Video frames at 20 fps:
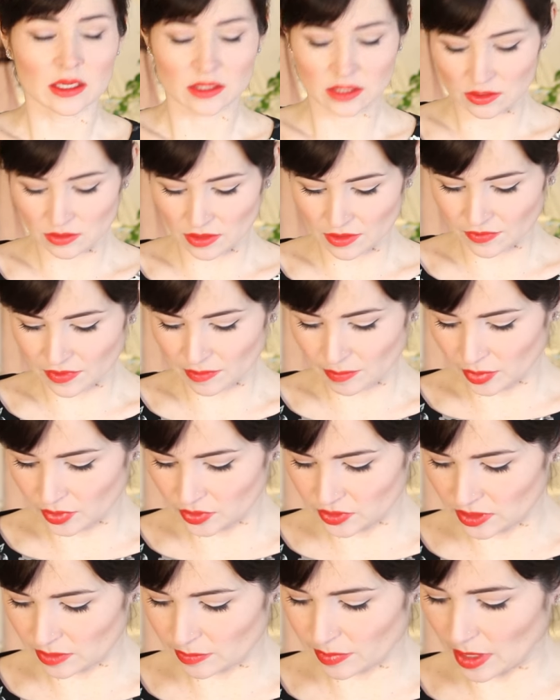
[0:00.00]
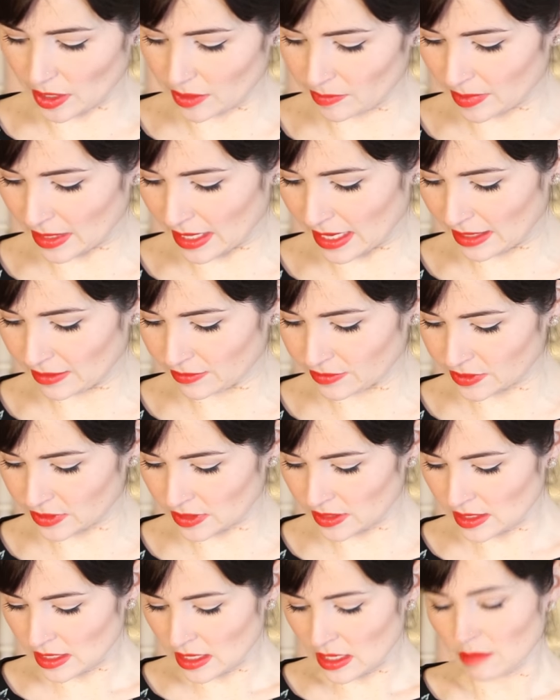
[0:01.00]
Don't know if the Pussy Bow
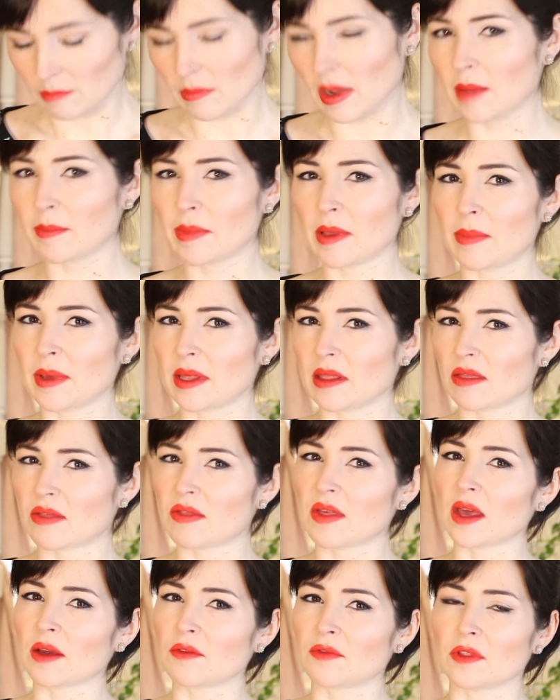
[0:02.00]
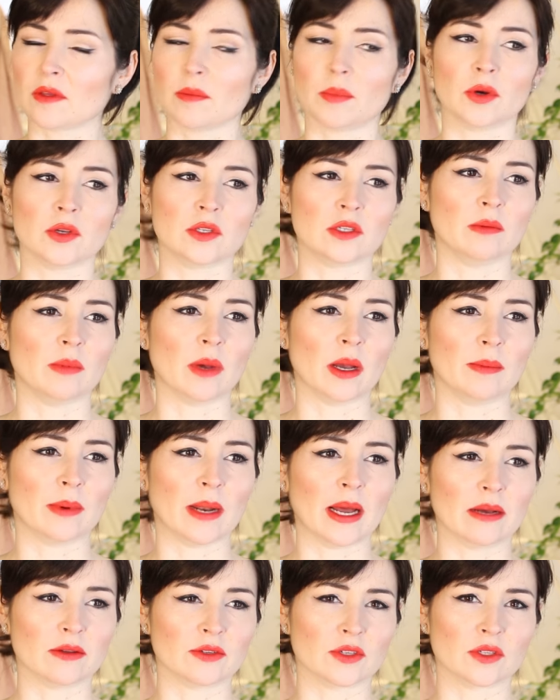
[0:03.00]
blouse. Might be a bit thick for the Pussy Bow
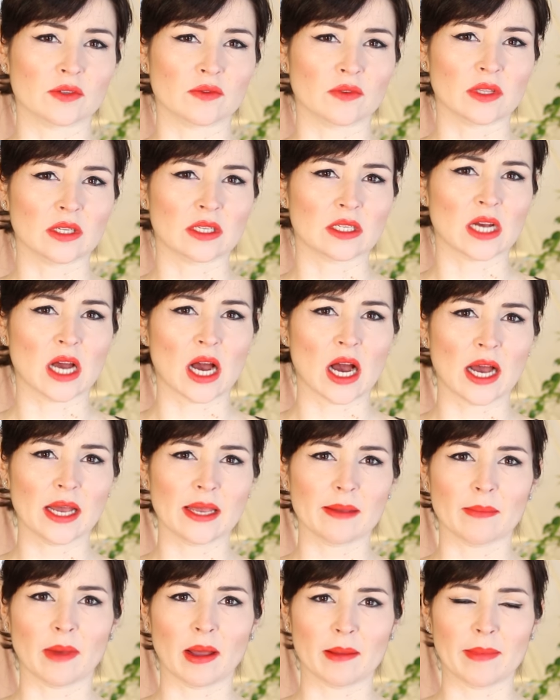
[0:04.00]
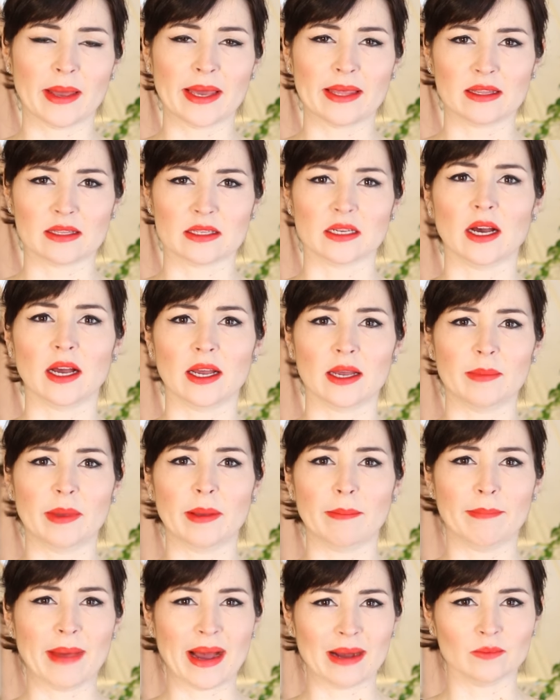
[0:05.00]
blouse, just for the tie. It might make the tie a
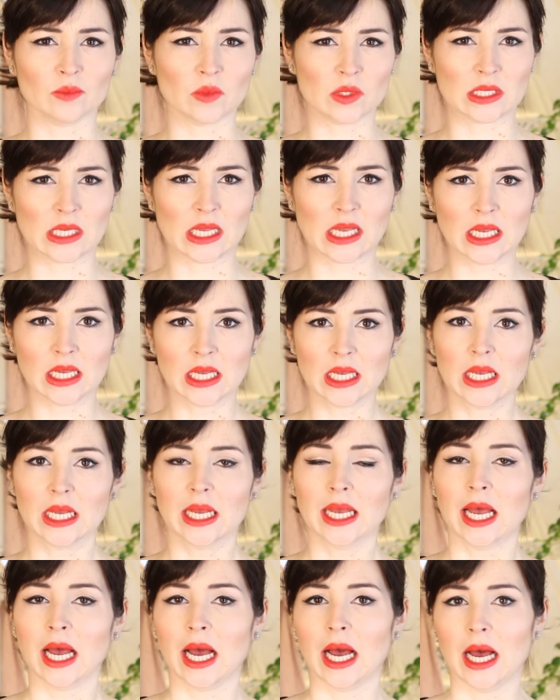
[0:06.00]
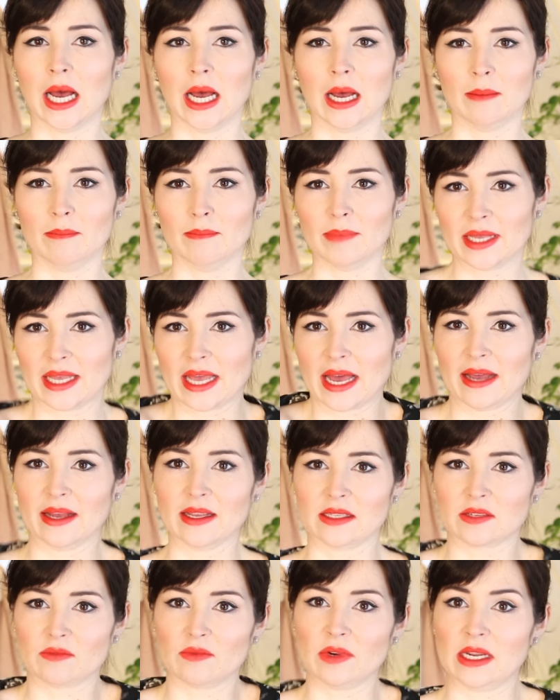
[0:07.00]
bit bouncy. But yeah,
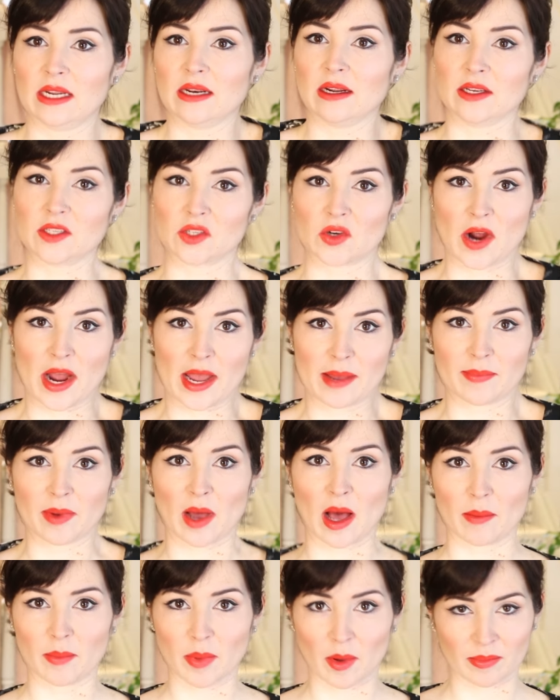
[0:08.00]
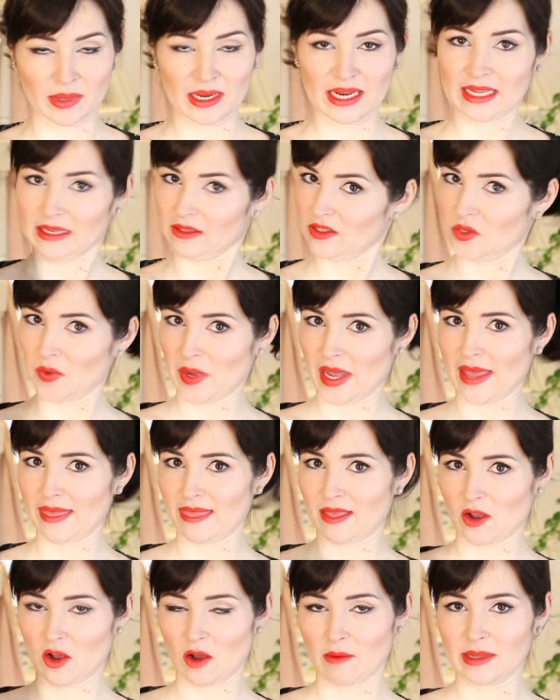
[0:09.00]
it's a really nice crepe. I'll pop a link to it
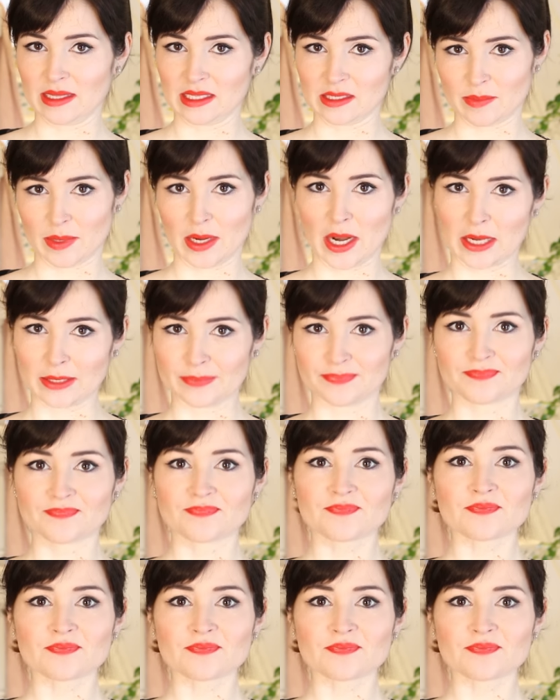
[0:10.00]
in the comments below.